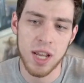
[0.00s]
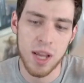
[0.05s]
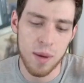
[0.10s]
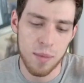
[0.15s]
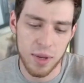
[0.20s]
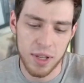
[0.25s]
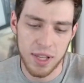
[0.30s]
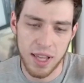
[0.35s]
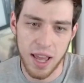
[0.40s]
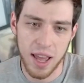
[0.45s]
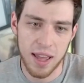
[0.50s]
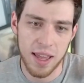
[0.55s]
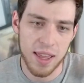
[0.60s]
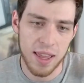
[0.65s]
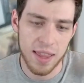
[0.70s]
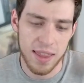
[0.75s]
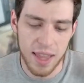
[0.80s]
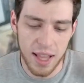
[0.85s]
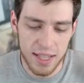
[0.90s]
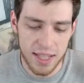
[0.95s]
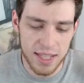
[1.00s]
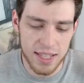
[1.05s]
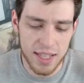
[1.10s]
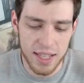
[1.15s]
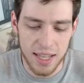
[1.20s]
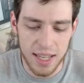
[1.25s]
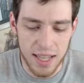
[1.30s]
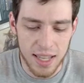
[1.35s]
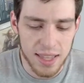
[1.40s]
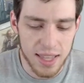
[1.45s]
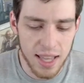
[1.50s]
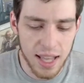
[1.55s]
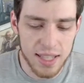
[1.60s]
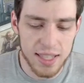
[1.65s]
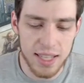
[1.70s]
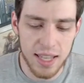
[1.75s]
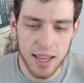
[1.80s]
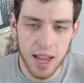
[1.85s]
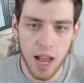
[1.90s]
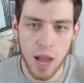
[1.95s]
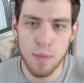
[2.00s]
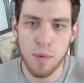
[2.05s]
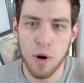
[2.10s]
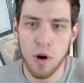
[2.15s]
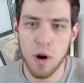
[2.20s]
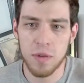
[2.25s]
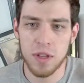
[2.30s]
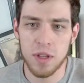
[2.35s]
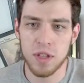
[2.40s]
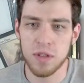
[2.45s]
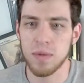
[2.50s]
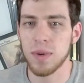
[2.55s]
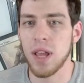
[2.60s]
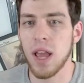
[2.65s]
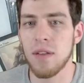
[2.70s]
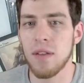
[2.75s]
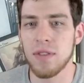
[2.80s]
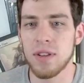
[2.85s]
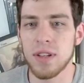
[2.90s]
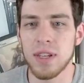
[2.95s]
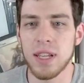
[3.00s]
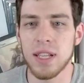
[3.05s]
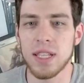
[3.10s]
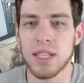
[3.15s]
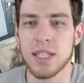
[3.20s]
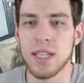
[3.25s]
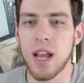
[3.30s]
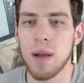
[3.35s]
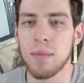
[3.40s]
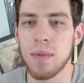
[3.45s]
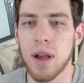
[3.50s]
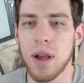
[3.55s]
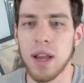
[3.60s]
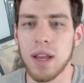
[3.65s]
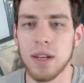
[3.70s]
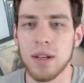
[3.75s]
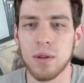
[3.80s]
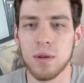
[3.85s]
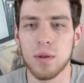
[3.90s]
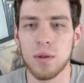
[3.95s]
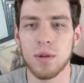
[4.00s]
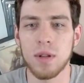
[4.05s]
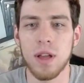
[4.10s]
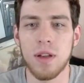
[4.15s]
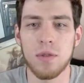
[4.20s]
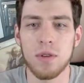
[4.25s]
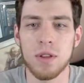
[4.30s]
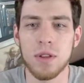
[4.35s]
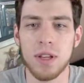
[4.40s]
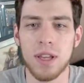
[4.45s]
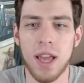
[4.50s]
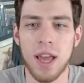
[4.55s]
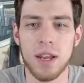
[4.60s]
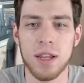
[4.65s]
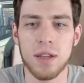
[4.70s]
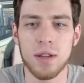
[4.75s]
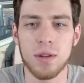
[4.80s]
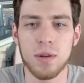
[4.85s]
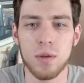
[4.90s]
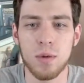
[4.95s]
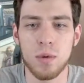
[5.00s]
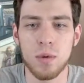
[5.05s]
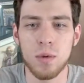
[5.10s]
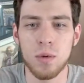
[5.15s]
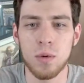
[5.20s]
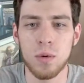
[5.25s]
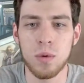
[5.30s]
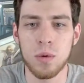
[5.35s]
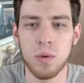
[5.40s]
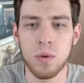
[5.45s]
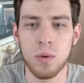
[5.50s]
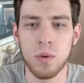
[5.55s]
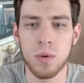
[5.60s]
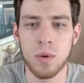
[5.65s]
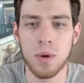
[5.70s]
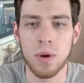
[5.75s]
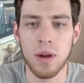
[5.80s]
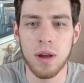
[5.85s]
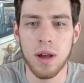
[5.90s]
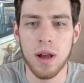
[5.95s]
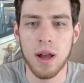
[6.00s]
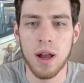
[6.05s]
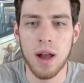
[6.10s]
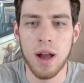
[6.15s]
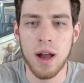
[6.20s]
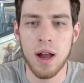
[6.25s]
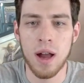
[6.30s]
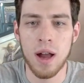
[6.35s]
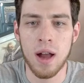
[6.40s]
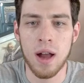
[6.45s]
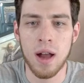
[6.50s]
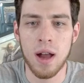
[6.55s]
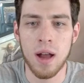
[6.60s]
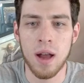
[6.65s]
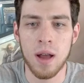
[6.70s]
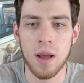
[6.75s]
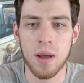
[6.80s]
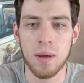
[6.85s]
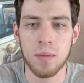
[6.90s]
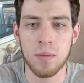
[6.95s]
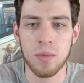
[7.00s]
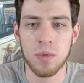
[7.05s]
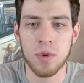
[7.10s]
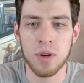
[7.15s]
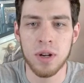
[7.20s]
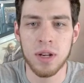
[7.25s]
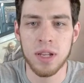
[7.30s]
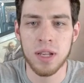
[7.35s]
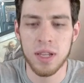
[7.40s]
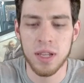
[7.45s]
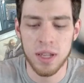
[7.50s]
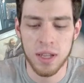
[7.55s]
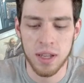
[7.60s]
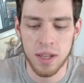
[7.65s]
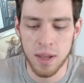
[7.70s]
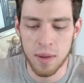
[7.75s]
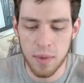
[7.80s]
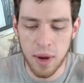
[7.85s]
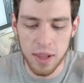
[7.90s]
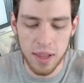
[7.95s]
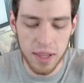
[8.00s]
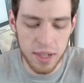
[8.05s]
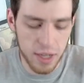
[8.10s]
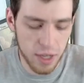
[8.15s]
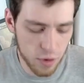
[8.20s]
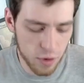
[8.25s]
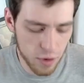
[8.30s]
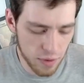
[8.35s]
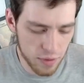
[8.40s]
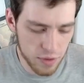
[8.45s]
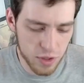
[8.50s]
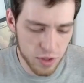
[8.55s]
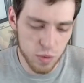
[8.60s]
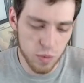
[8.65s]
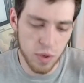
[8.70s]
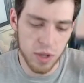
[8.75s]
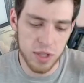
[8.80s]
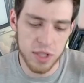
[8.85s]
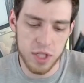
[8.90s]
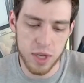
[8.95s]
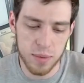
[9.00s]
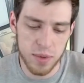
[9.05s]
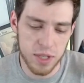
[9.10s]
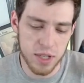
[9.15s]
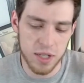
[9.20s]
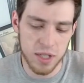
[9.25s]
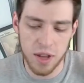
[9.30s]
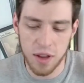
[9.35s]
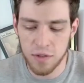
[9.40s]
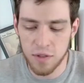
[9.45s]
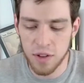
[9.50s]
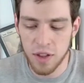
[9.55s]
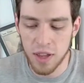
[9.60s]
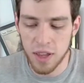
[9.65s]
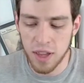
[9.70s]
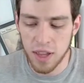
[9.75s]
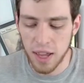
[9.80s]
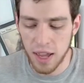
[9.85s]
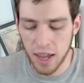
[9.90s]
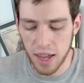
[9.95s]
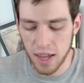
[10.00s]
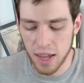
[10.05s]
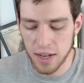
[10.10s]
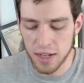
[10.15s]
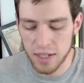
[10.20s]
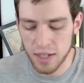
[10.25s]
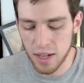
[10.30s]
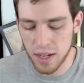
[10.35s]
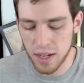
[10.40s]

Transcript: But yeah, that's it. I borrowed this from Kevin. It's not mine. Everyone look at it. Ooh. Ah. Pretty. My Lightning Greaves just wasn't up to snuff. And